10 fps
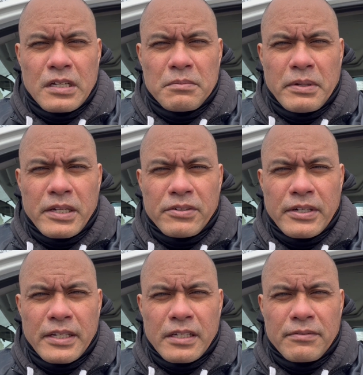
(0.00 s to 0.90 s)
bike
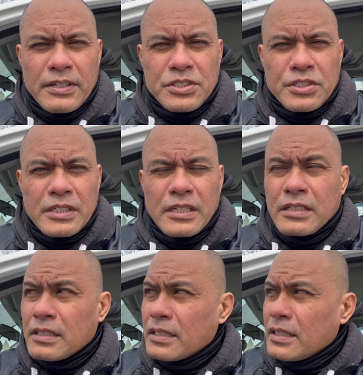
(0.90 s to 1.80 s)
riding adventure
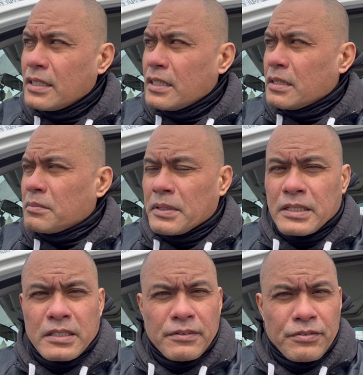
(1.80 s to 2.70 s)
again.
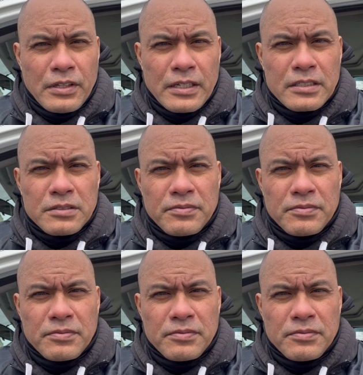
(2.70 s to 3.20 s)
But if you like this